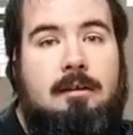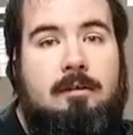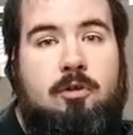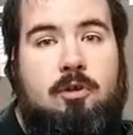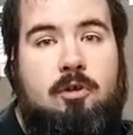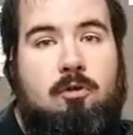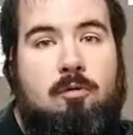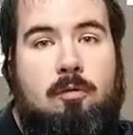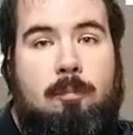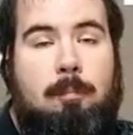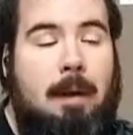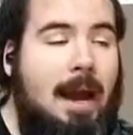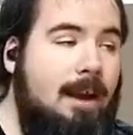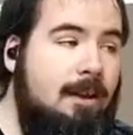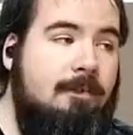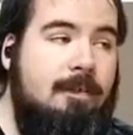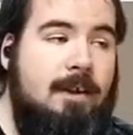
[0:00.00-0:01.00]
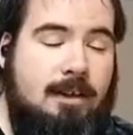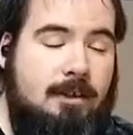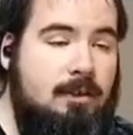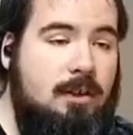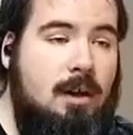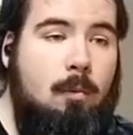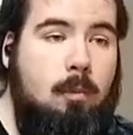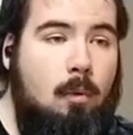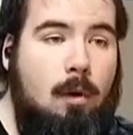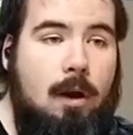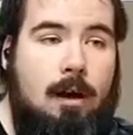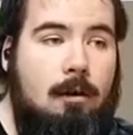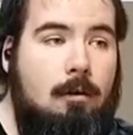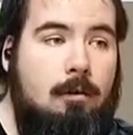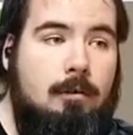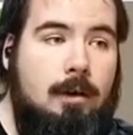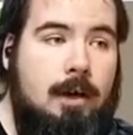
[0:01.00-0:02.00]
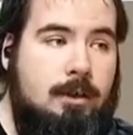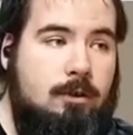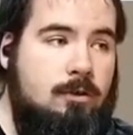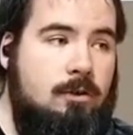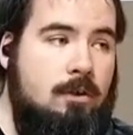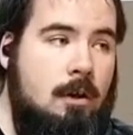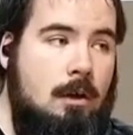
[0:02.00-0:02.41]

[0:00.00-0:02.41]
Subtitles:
to back things up well has